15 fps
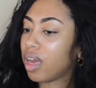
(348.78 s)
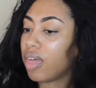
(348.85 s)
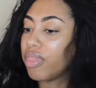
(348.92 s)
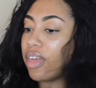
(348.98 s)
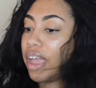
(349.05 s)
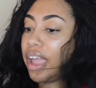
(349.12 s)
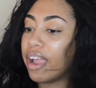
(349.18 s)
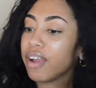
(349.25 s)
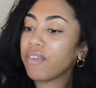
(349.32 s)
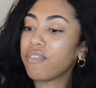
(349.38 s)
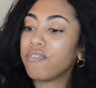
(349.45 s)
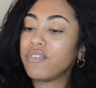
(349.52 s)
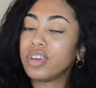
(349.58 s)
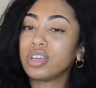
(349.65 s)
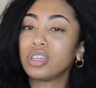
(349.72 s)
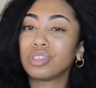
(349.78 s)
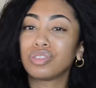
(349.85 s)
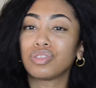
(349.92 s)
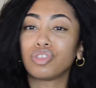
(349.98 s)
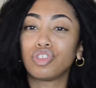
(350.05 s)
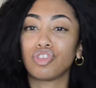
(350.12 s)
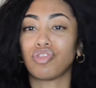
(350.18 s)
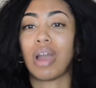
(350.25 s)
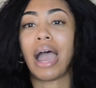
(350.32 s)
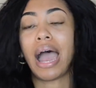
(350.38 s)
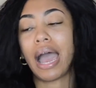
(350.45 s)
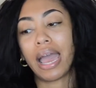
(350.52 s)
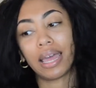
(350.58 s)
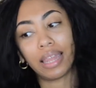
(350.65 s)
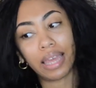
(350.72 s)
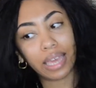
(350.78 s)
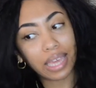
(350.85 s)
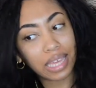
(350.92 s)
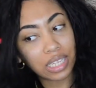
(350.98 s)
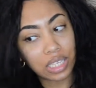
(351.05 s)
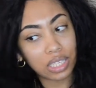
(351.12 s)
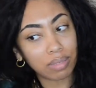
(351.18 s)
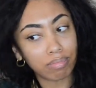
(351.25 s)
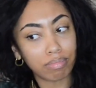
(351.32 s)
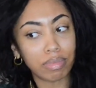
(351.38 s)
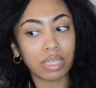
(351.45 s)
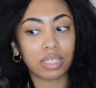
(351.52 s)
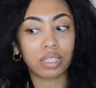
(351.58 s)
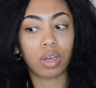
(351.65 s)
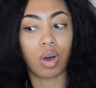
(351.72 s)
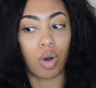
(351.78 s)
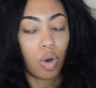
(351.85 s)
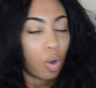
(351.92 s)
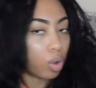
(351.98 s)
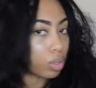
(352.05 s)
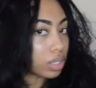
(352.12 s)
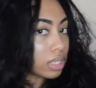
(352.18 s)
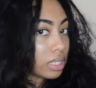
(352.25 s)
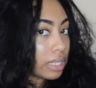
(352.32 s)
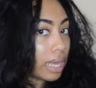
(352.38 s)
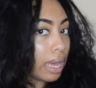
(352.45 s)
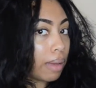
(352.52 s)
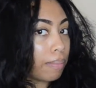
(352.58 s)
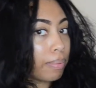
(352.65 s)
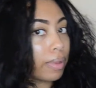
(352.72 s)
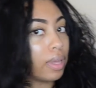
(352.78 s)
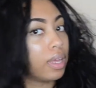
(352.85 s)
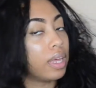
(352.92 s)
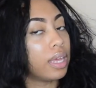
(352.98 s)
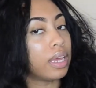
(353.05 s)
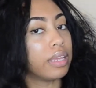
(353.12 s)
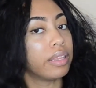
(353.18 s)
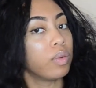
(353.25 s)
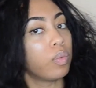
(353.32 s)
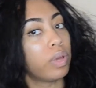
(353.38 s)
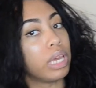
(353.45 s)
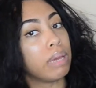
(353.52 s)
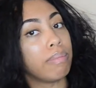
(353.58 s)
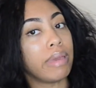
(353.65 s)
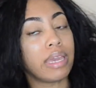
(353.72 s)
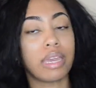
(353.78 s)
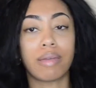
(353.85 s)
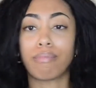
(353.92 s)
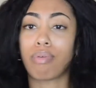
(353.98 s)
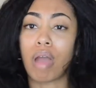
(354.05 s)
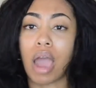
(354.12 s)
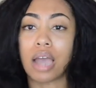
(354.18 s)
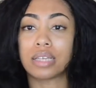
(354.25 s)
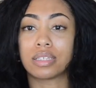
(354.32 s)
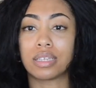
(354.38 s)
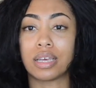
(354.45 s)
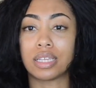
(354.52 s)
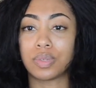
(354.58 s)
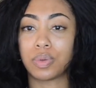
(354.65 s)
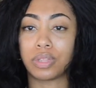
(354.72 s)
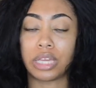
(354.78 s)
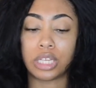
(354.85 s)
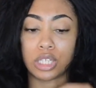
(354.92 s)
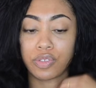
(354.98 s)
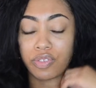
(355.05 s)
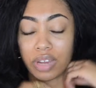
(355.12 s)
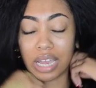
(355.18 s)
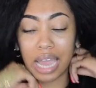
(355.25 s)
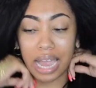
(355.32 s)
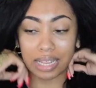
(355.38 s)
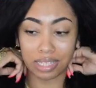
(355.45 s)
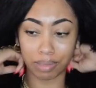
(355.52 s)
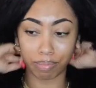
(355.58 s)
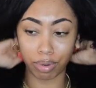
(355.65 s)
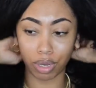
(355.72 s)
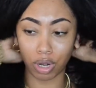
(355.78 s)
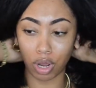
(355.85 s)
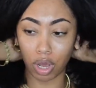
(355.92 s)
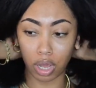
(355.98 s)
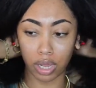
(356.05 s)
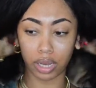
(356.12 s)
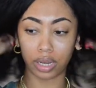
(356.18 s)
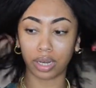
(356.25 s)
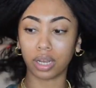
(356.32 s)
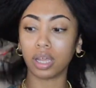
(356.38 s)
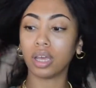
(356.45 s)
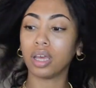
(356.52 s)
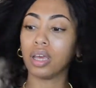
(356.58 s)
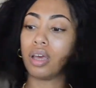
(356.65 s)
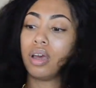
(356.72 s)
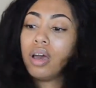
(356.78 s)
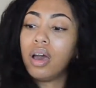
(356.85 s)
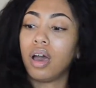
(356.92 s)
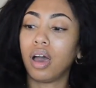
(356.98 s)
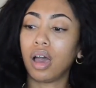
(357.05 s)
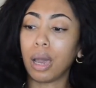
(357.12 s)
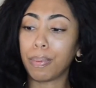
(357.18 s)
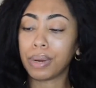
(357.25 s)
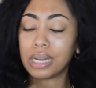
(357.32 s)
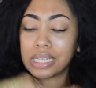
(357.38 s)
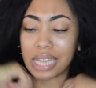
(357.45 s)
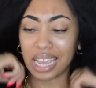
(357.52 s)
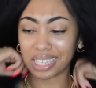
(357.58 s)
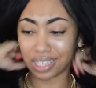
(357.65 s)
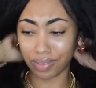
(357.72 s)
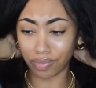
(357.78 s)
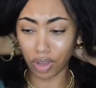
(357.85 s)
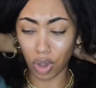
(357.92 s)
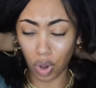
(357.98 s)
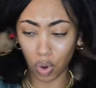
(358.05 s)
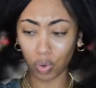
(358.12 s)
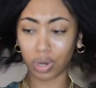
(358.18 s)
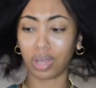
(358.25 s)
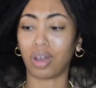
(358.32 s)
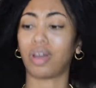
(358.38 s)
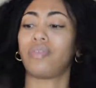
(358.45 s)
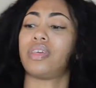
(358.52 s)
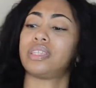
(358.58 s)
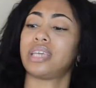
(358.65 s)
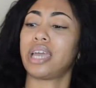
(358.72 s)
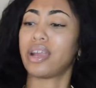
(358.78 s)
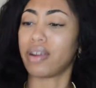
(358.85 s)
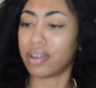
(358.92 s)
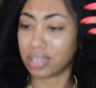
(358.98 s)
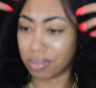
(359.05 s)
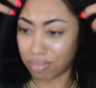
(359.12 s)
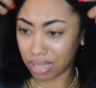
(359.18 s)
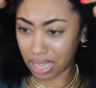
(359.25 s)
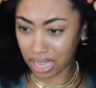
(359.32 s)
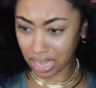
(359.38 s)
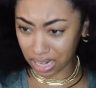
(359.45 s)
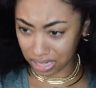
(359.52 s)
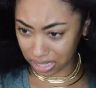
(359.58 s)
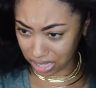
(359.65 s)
the hair feels dry, like it just missed a whole step in the wig making process where they just forgot to put on a protective coating on this hair or something. It is